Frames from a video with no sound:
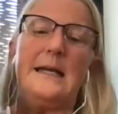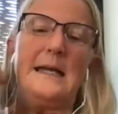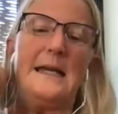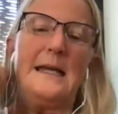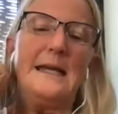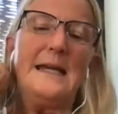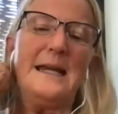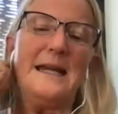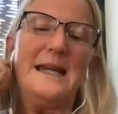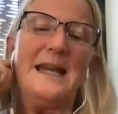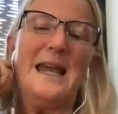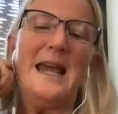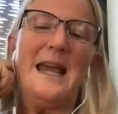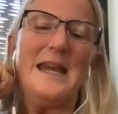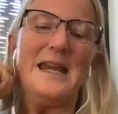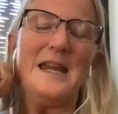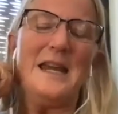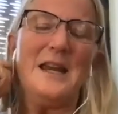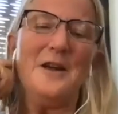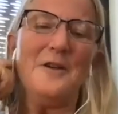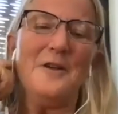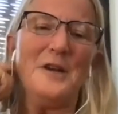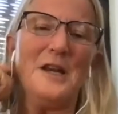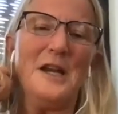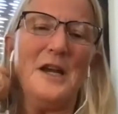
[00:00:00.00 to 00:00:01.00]
You
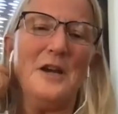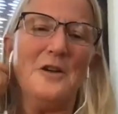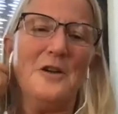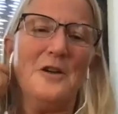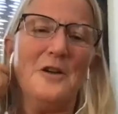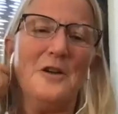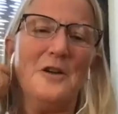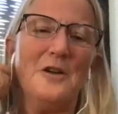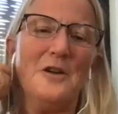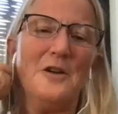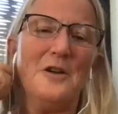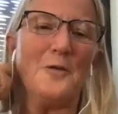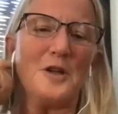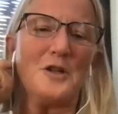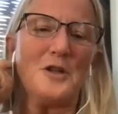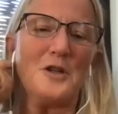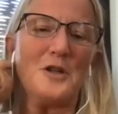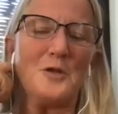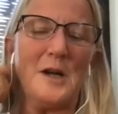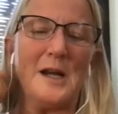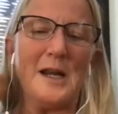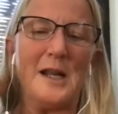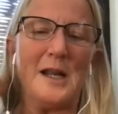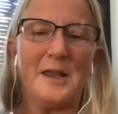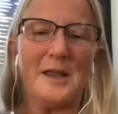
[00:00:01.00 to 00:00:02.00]
know, and here's the
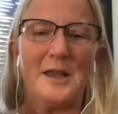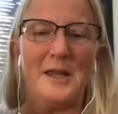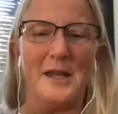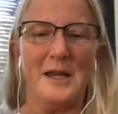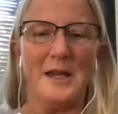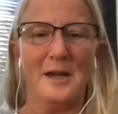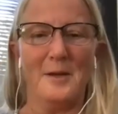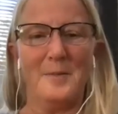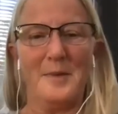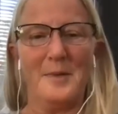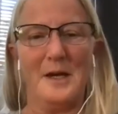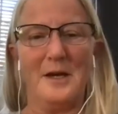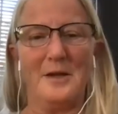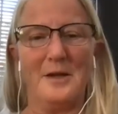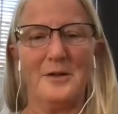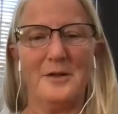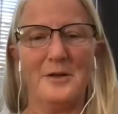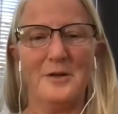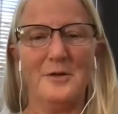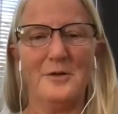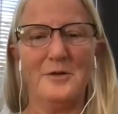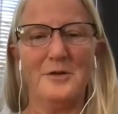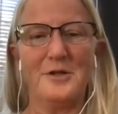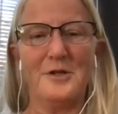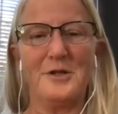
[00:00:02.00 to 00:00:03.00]
frustrating thing about
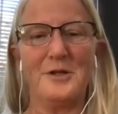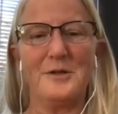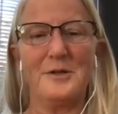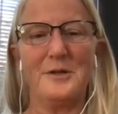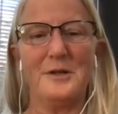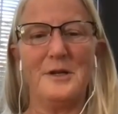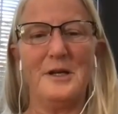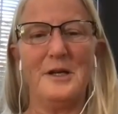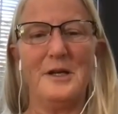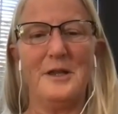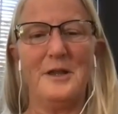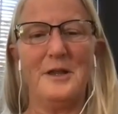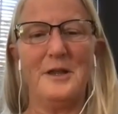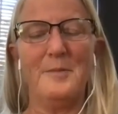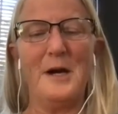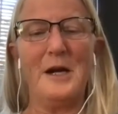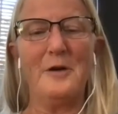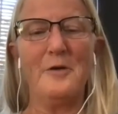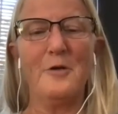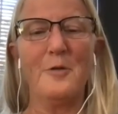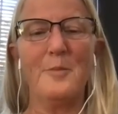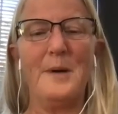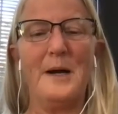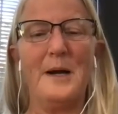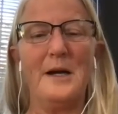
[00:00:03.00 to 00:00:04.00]
those, the
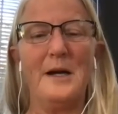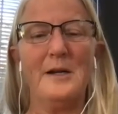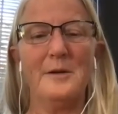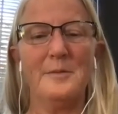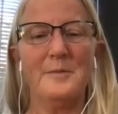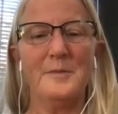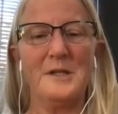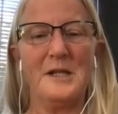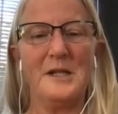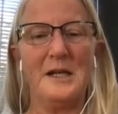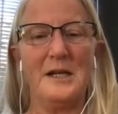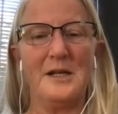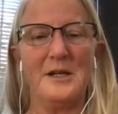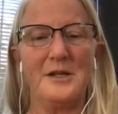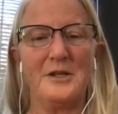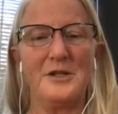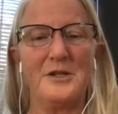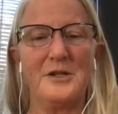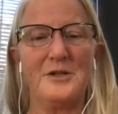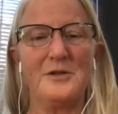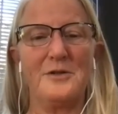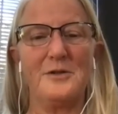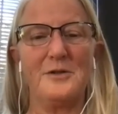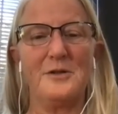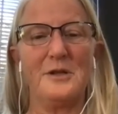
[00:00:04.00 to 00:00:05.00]
microbiome
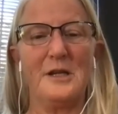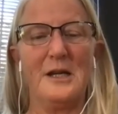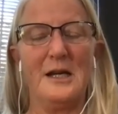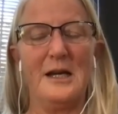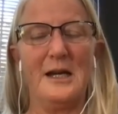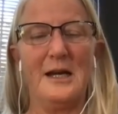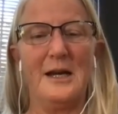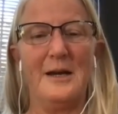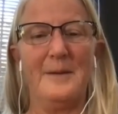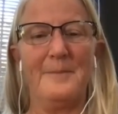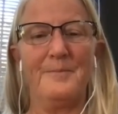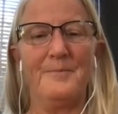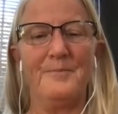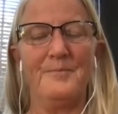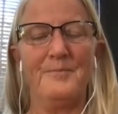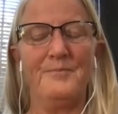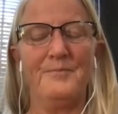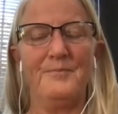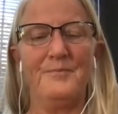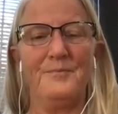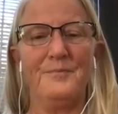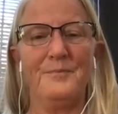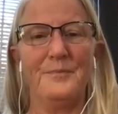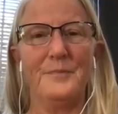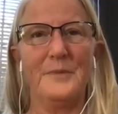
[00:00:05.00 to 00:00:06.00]
tests, on
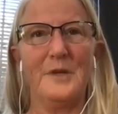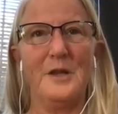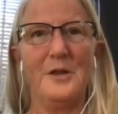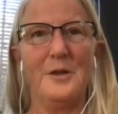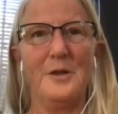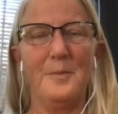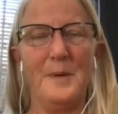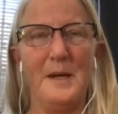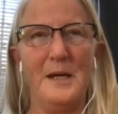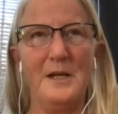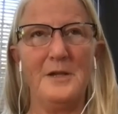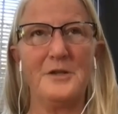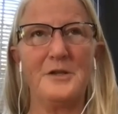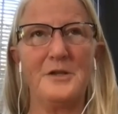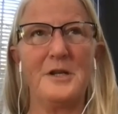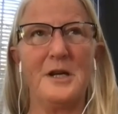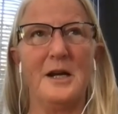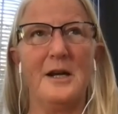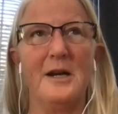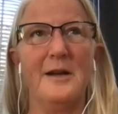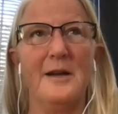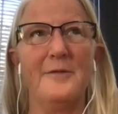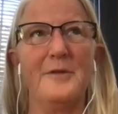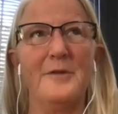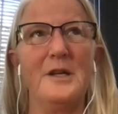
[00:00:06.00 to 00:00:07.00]
the pet
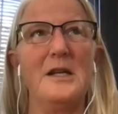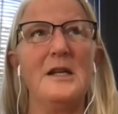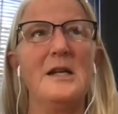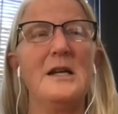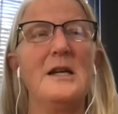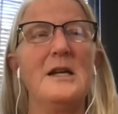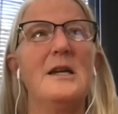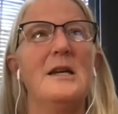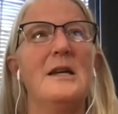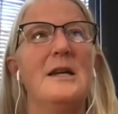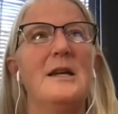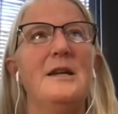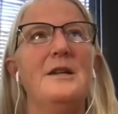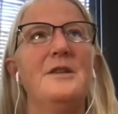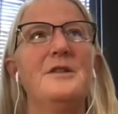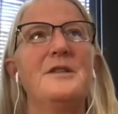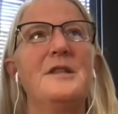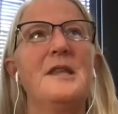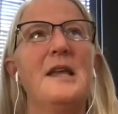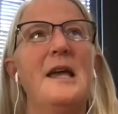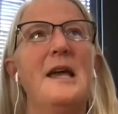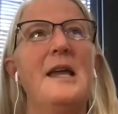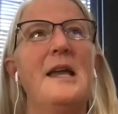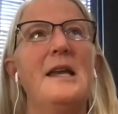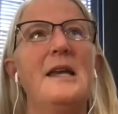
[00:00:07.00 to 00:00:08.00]
side of it, is
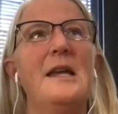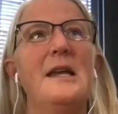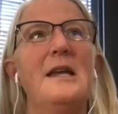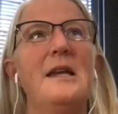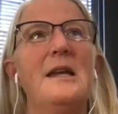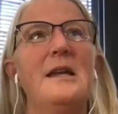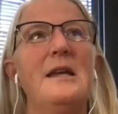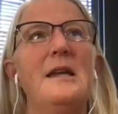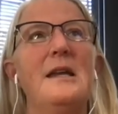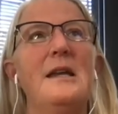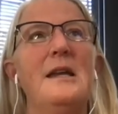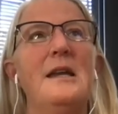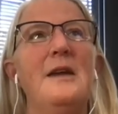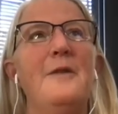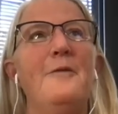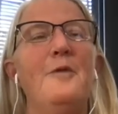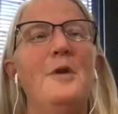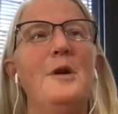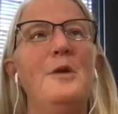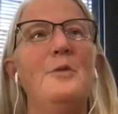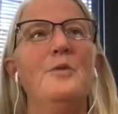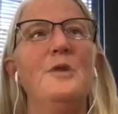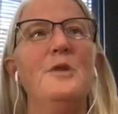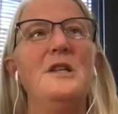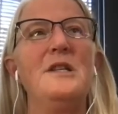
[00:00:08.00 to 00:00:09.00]
that if
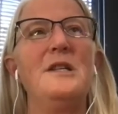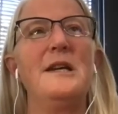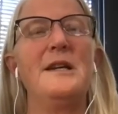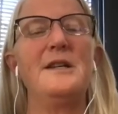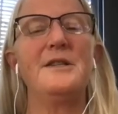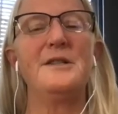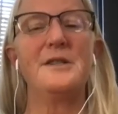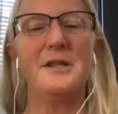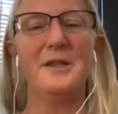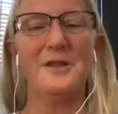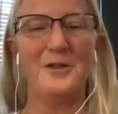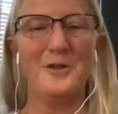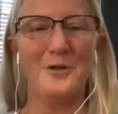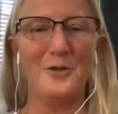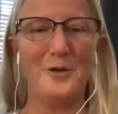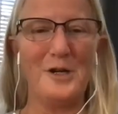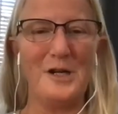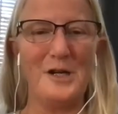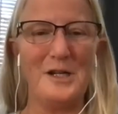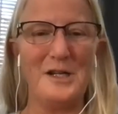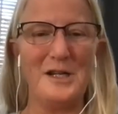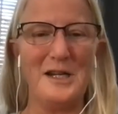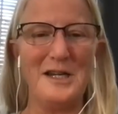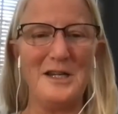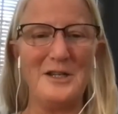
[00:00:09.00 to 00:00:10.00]
we retest in
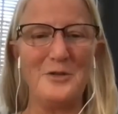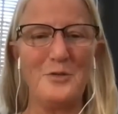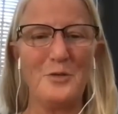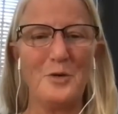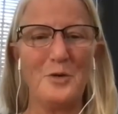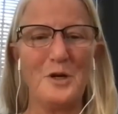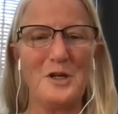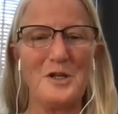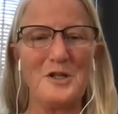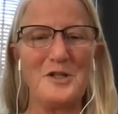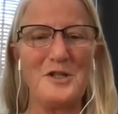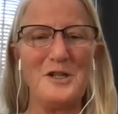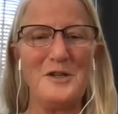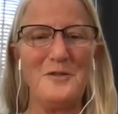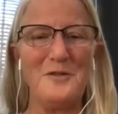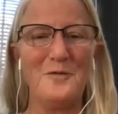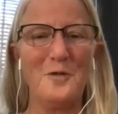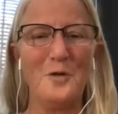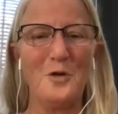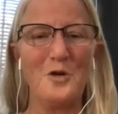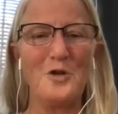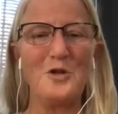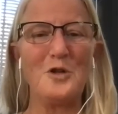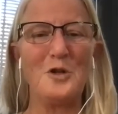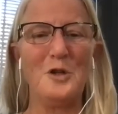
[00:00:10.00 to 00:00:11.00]
30 days, we're going to see
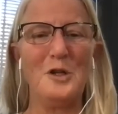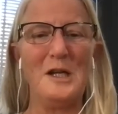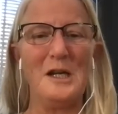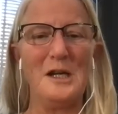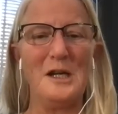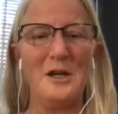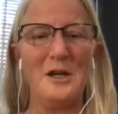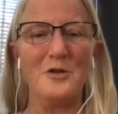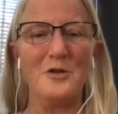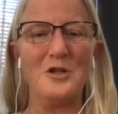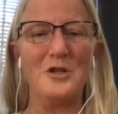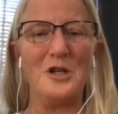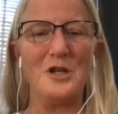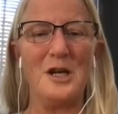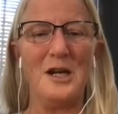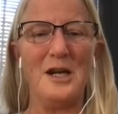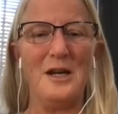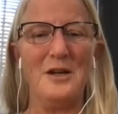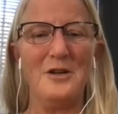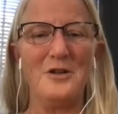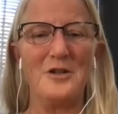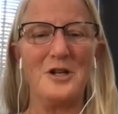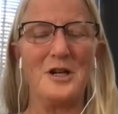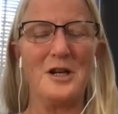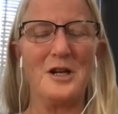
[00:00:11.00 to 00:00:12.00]
virtually
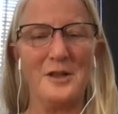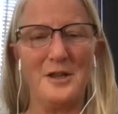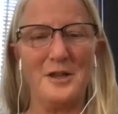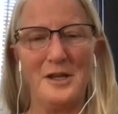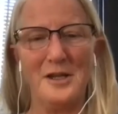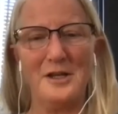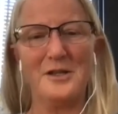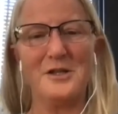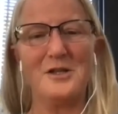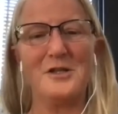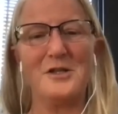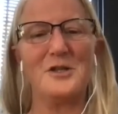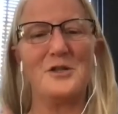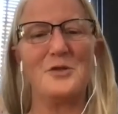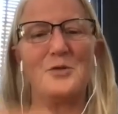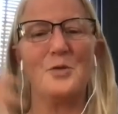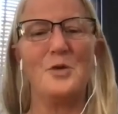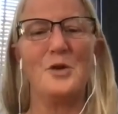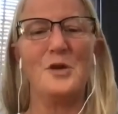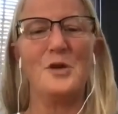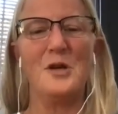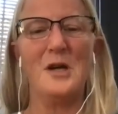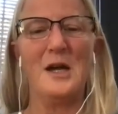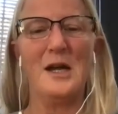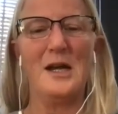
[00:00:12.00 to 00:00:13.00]
change. And I think this is
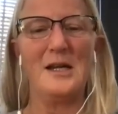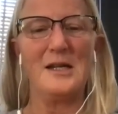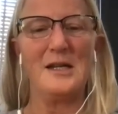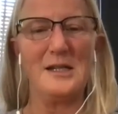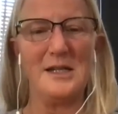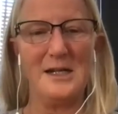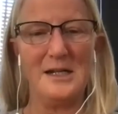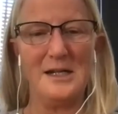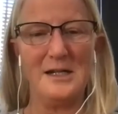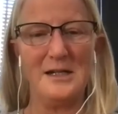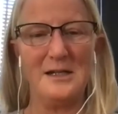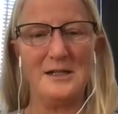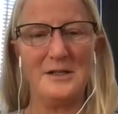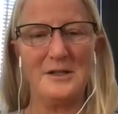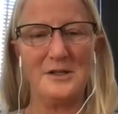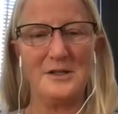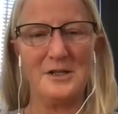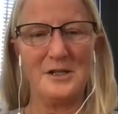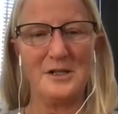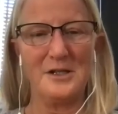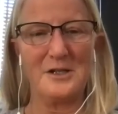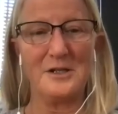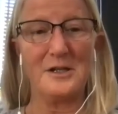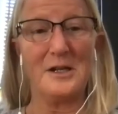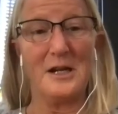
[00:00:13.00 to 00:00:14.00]
where you got to take
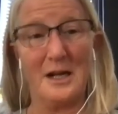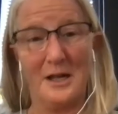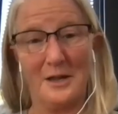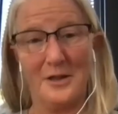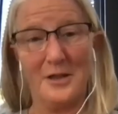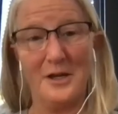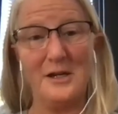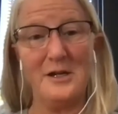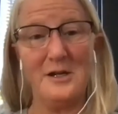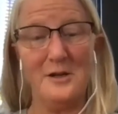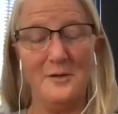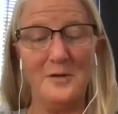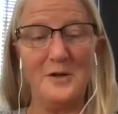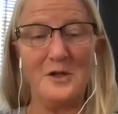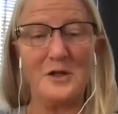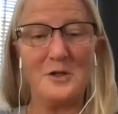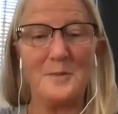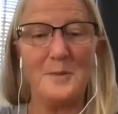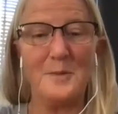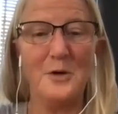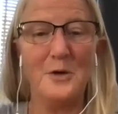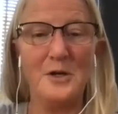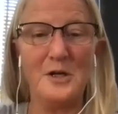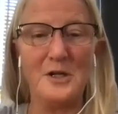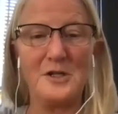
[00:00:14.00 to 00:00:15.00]
six, and I think you've
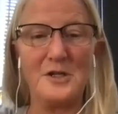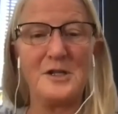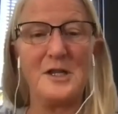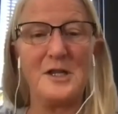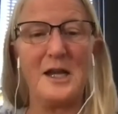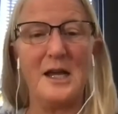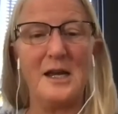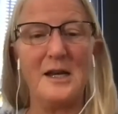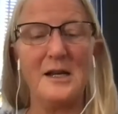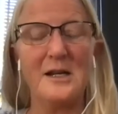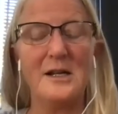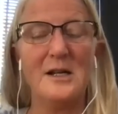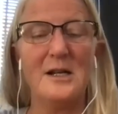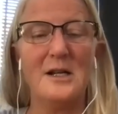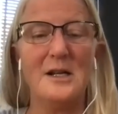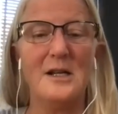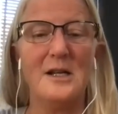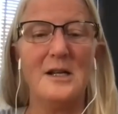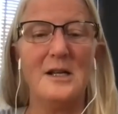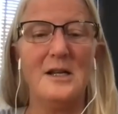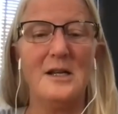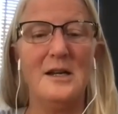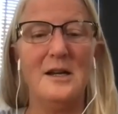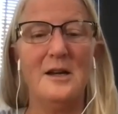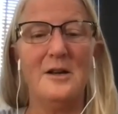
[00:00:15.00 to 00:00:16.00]
experienced that.
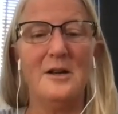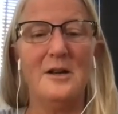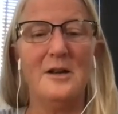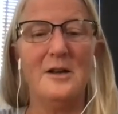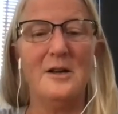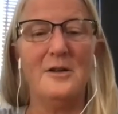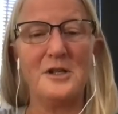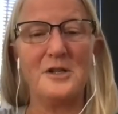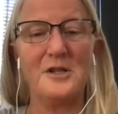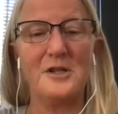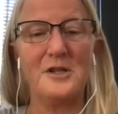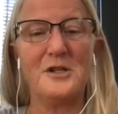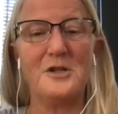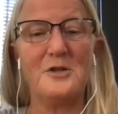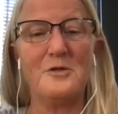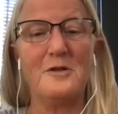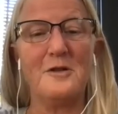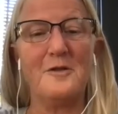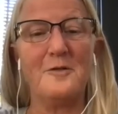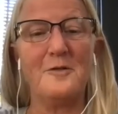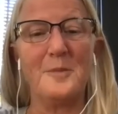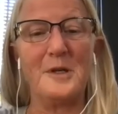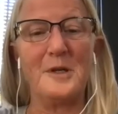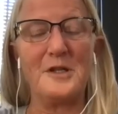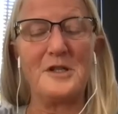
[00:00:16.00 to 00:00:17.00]
You know, 6 to
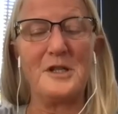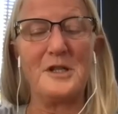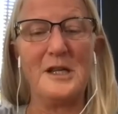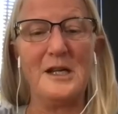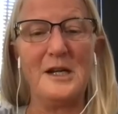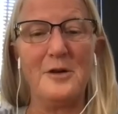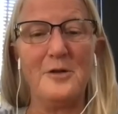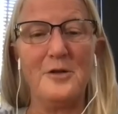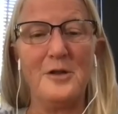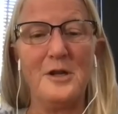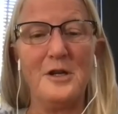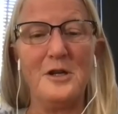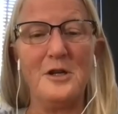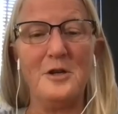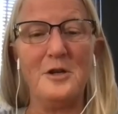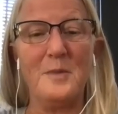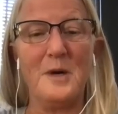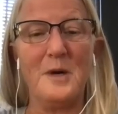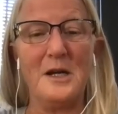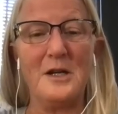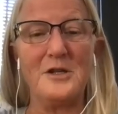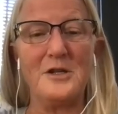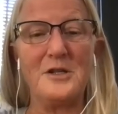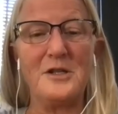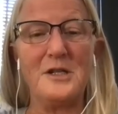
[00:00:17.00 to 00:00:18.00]
12 months later, then you
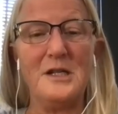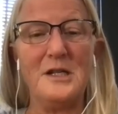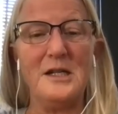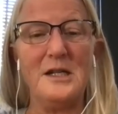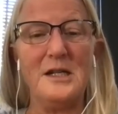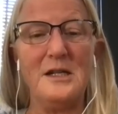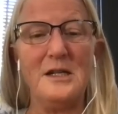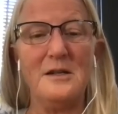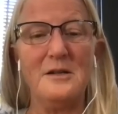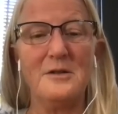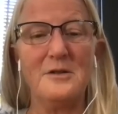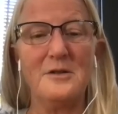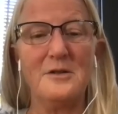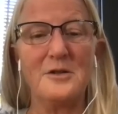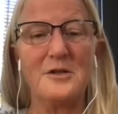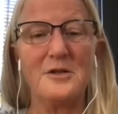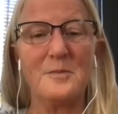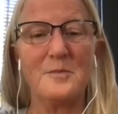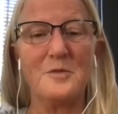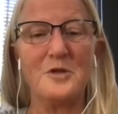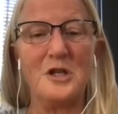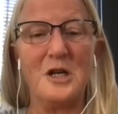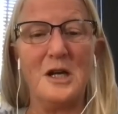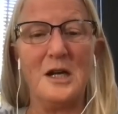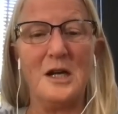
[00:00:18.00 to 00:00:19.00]
might see
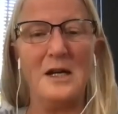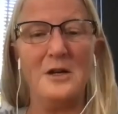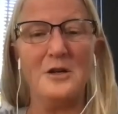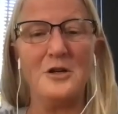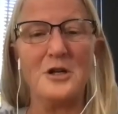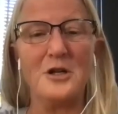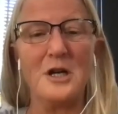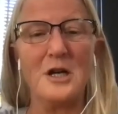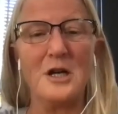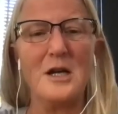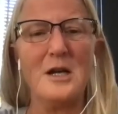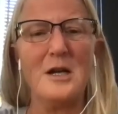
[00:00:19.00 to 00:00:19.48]
some change.